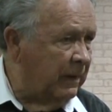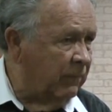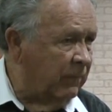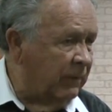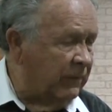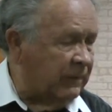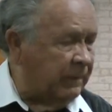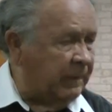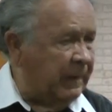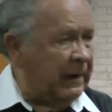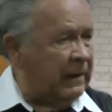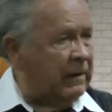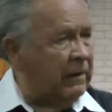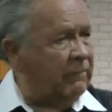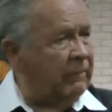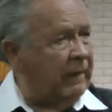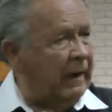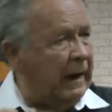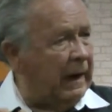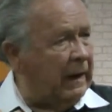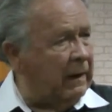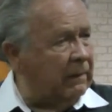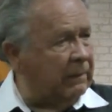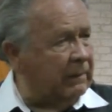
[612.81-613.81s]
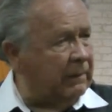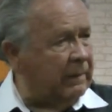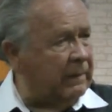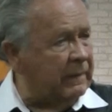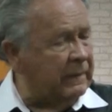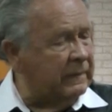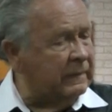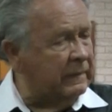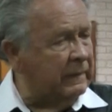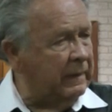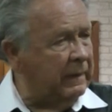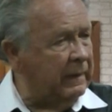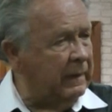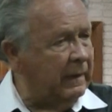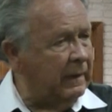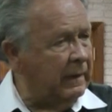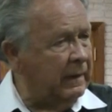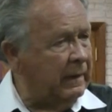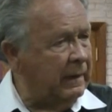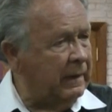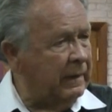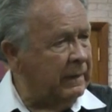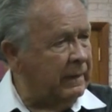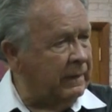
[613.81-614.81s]
We speak of elders.
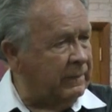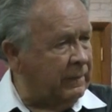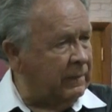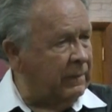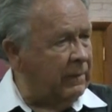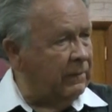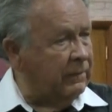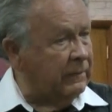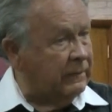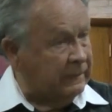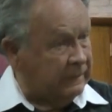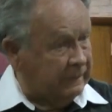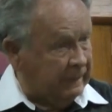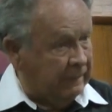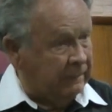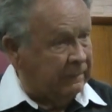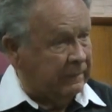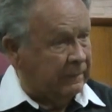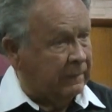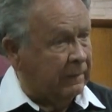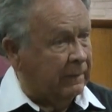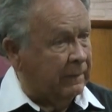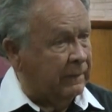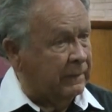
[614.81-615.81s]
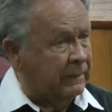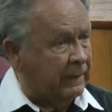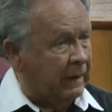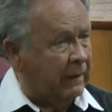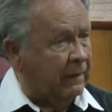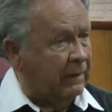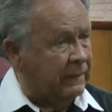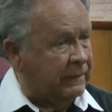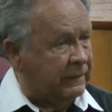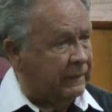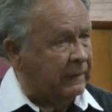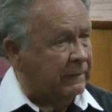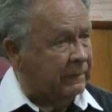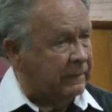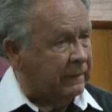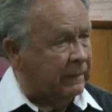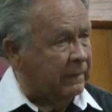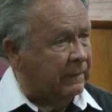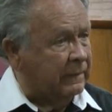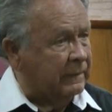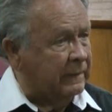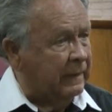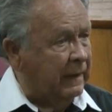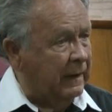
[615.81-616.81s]
Did you know sisters? Our
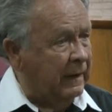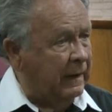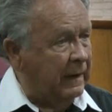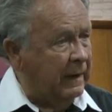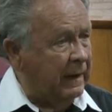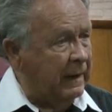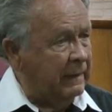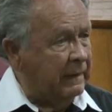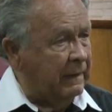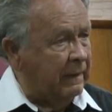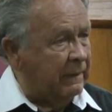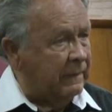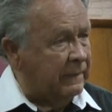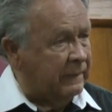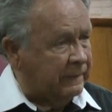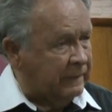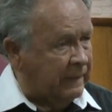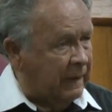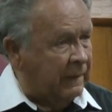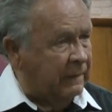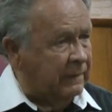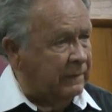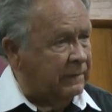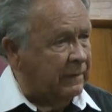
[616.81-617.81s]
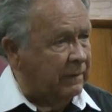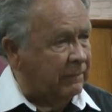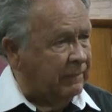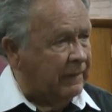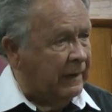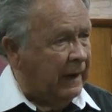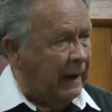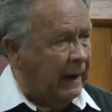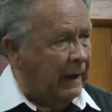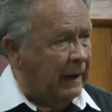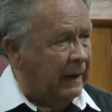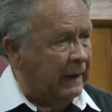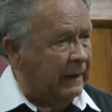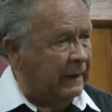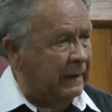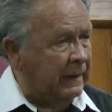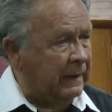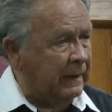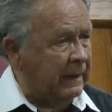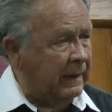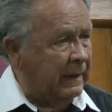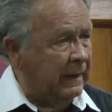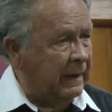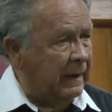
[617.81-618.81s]
sisters, they're sons of God
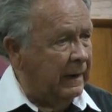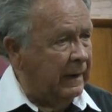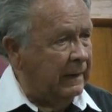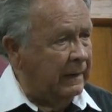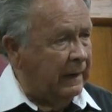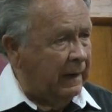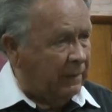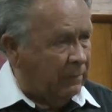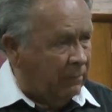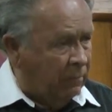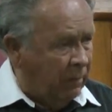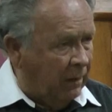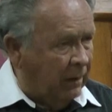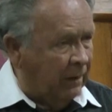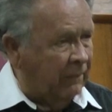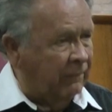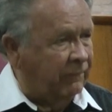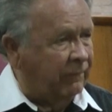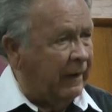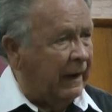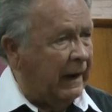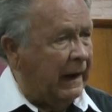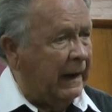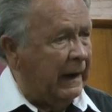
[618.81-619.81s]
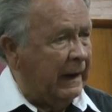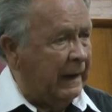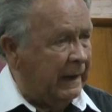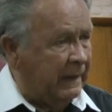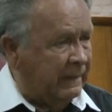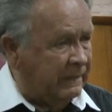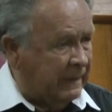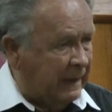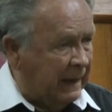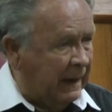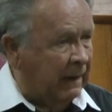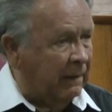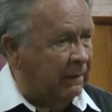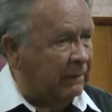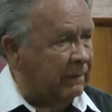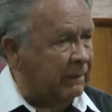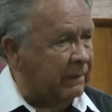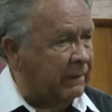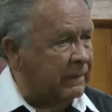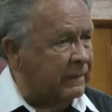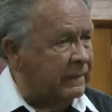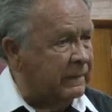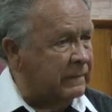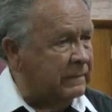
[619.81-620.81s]
that qualify as
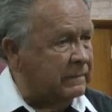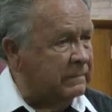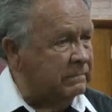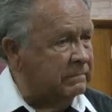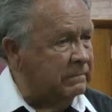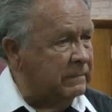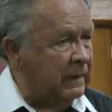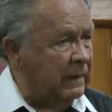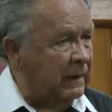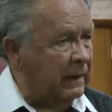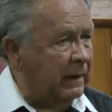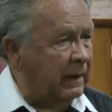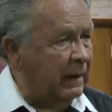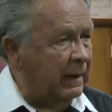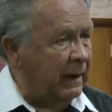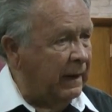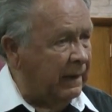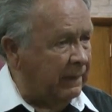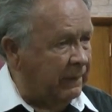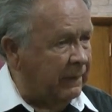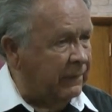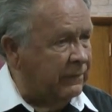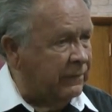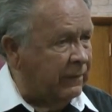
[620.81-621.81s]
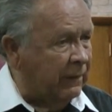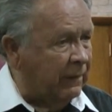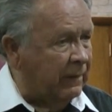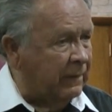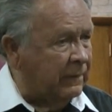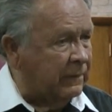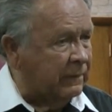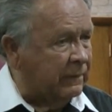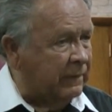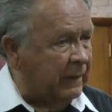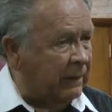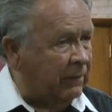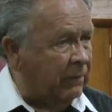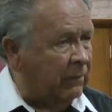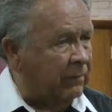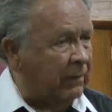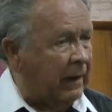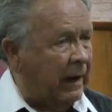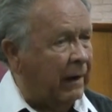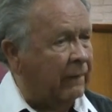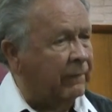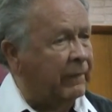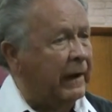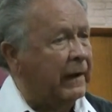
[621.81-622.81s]
elders. In the church, they don't
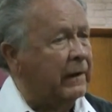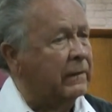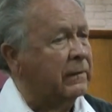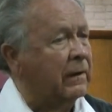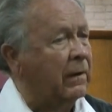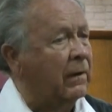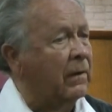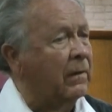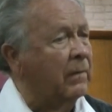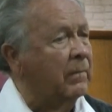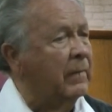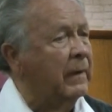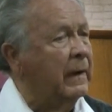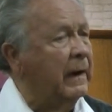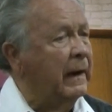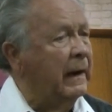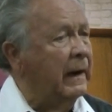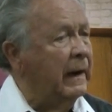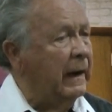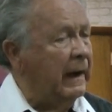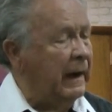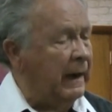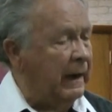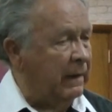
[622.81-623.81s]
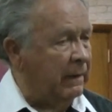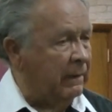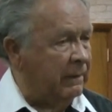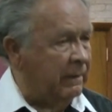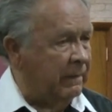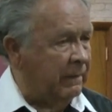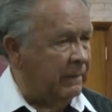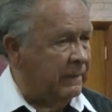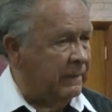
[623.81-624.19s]
have that term, elders.